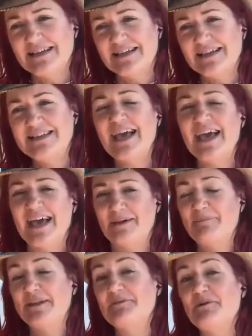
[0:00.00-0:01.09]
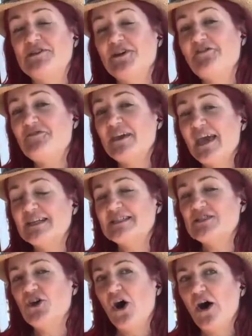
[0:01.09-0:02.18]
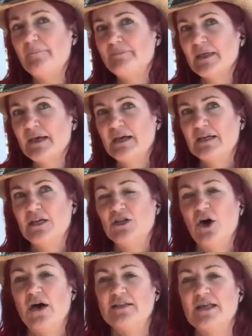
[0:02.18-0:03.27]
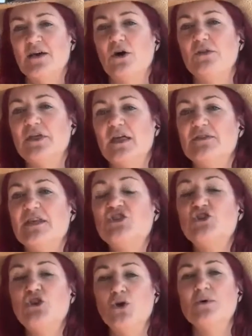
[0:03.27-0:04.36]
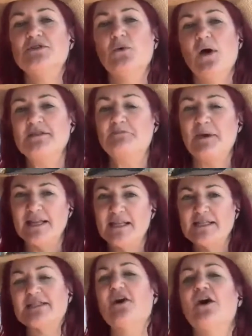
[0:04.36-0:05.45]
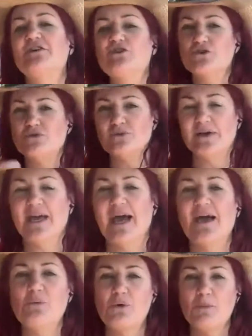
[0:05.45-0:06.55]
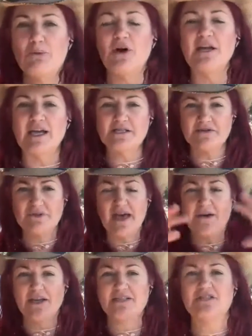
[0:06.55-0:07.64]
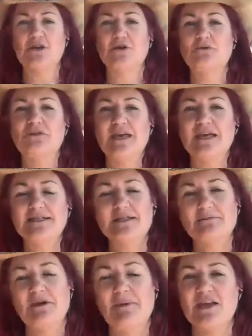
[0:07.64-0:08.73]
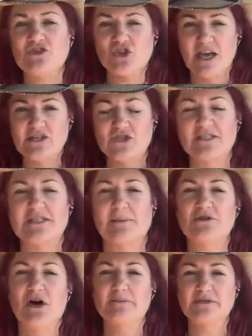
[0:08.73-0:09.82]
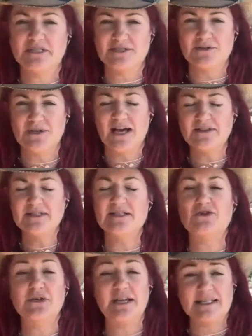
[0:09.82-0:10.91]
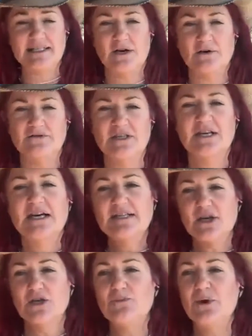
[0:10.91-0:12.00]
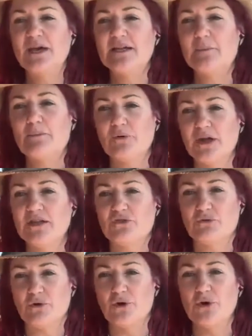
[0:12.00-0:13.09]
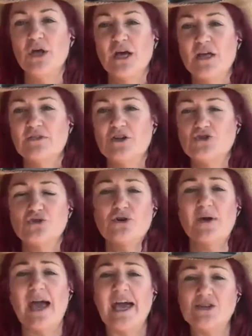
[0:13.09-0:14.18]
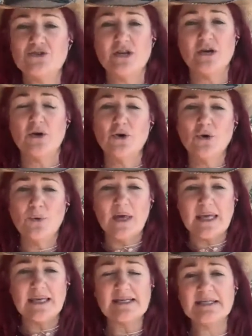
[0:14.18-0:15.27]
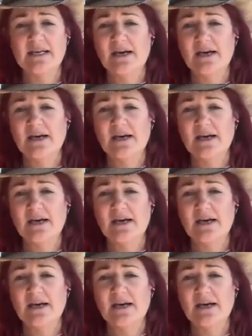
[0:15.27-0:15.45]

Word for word: Yeah, but it, but don't forget, right. it's not you're not th- th- this you has always been inside you okay we're a product of our external things and we make changes sometimes to suit others and not ourselves so we're going to bring through the true andrea who is